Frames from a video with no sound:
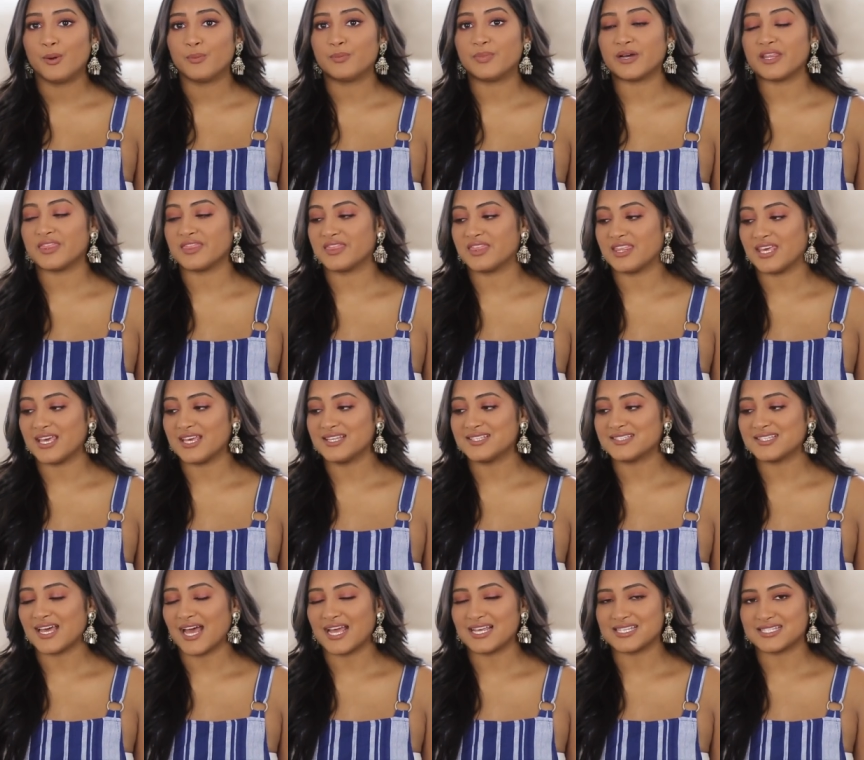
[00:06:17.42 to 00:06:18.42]
but this
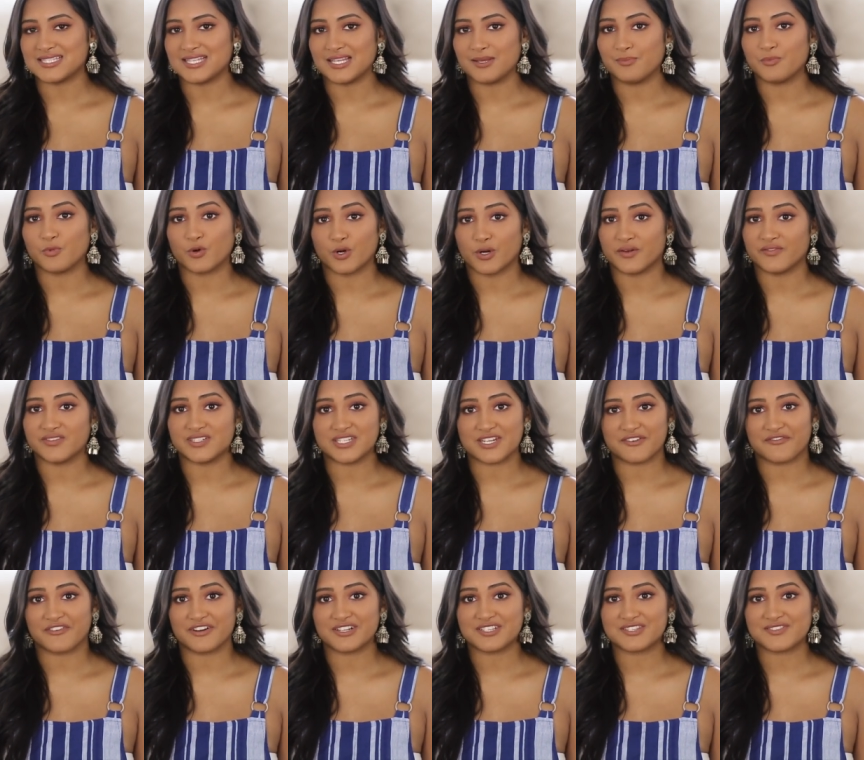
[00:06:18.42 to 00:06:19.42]
I see more of a
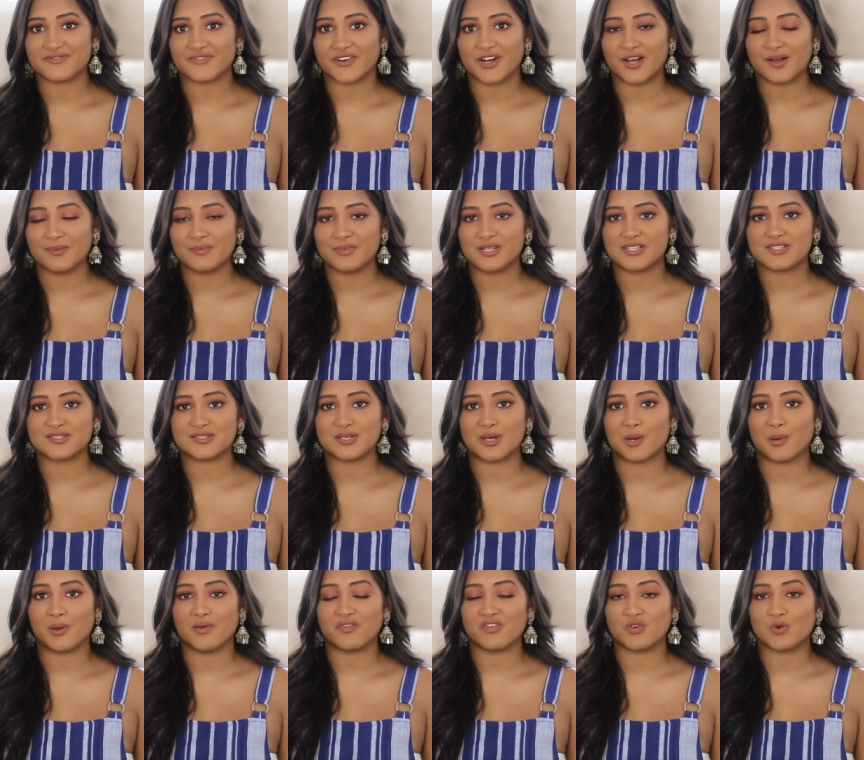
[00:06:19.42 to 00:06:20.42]
difference from.
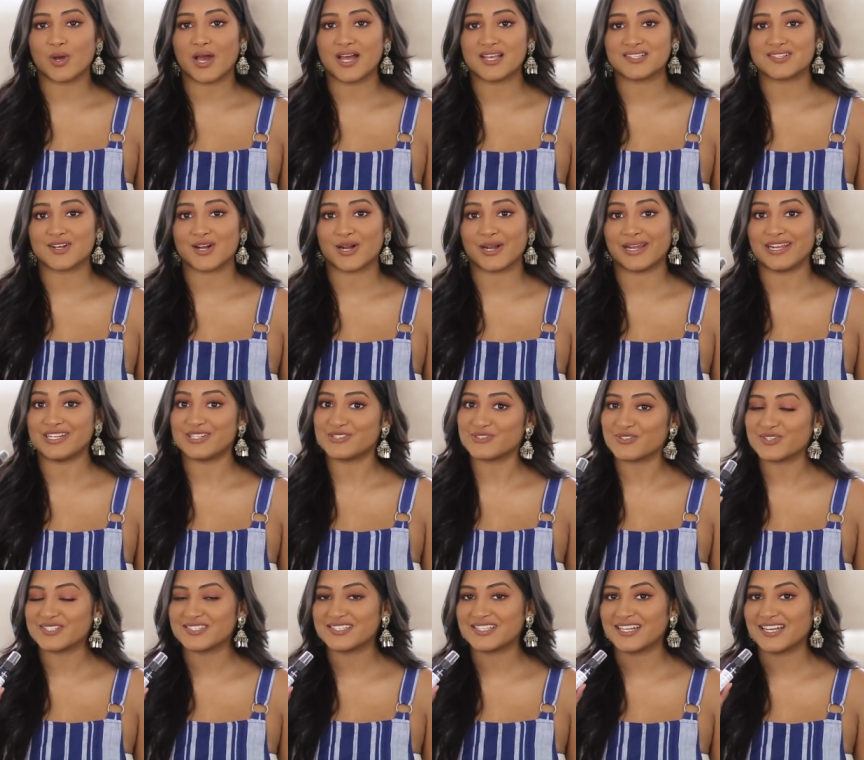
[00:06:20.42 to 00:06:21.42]
So if you guys are
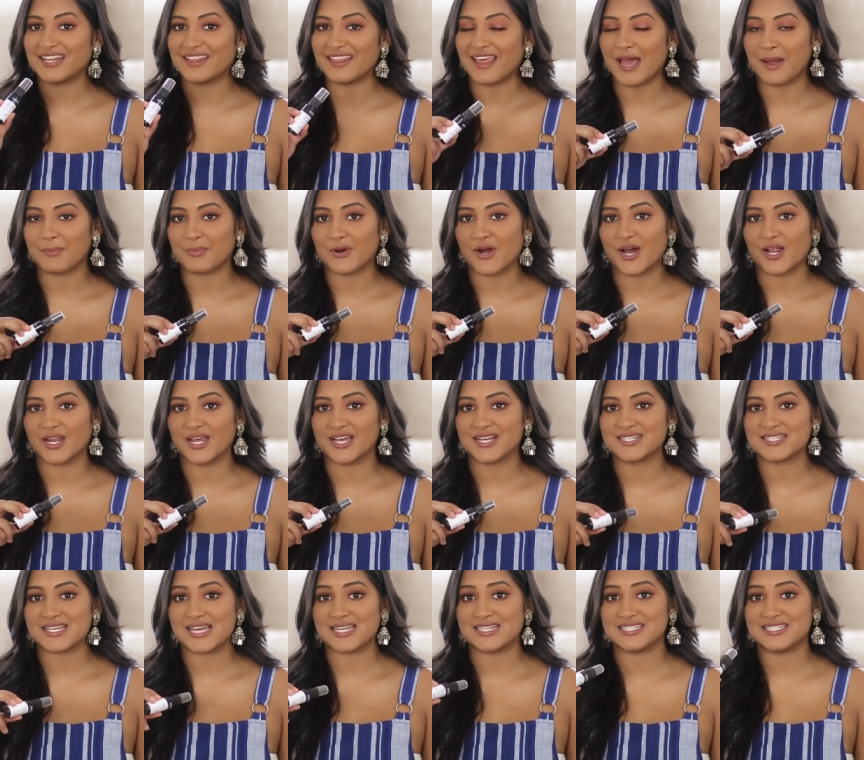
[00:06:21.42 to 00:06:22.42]
interested in that
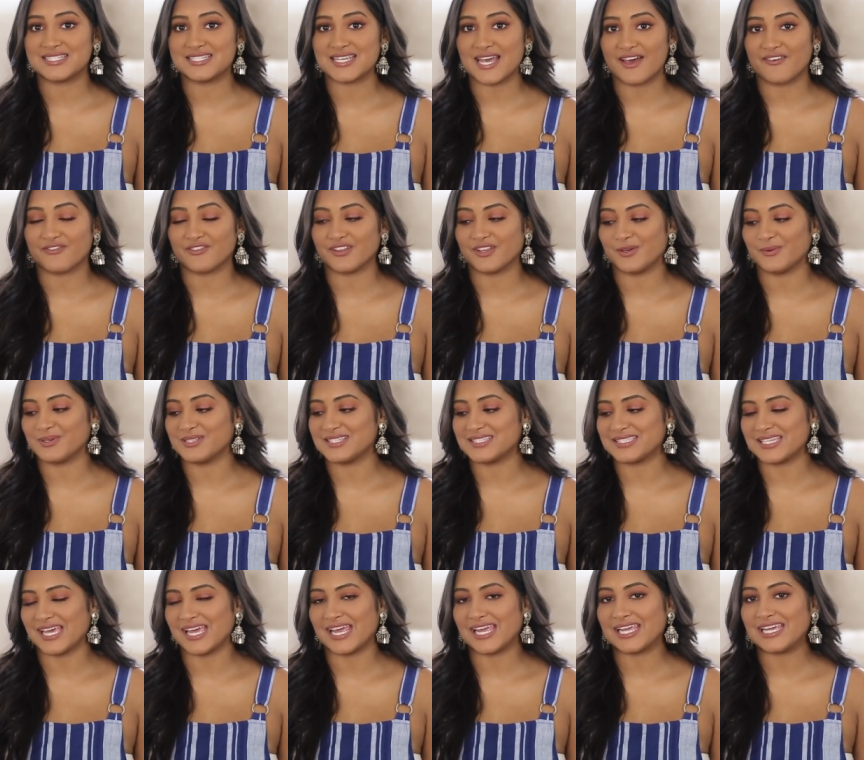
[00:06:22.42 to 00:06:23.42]
product, I definitely would
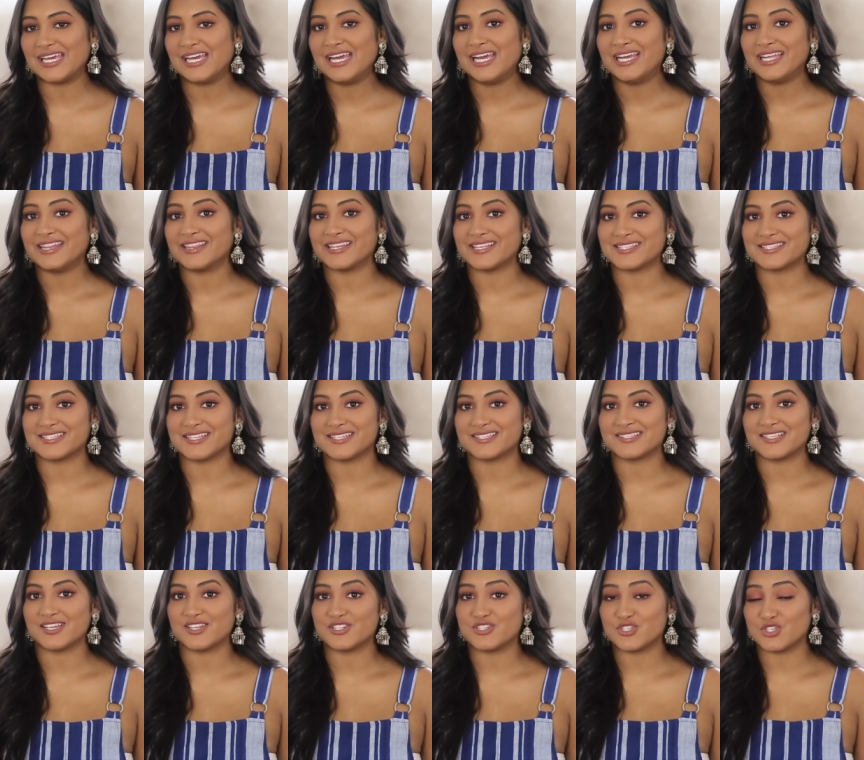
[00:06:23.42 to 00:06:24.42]
say this
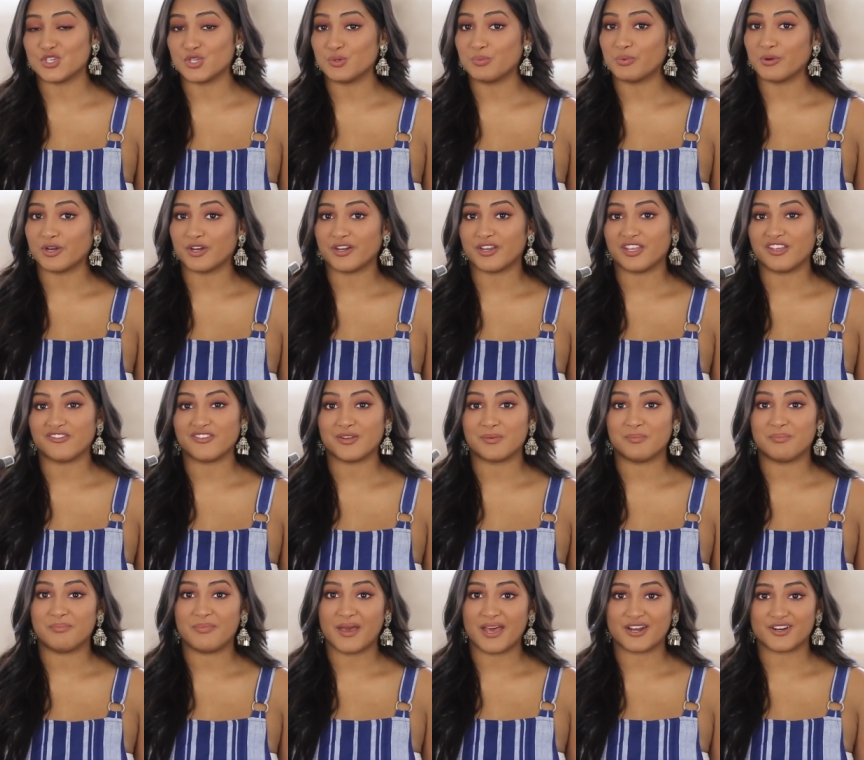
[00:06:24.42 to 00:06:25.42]
is a dupe or
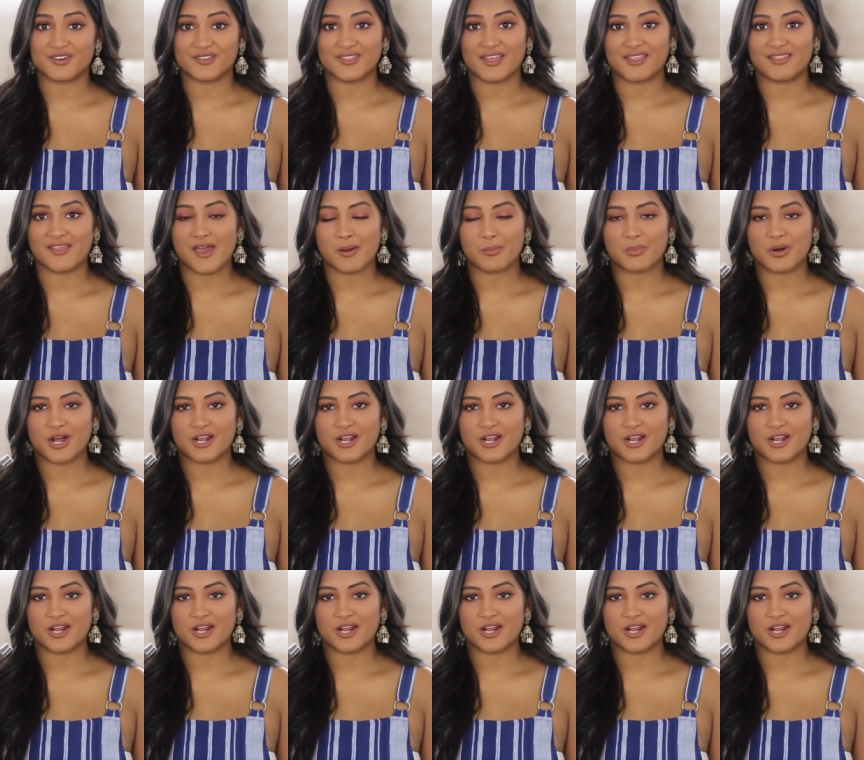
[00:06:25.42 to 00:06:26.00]
even better than that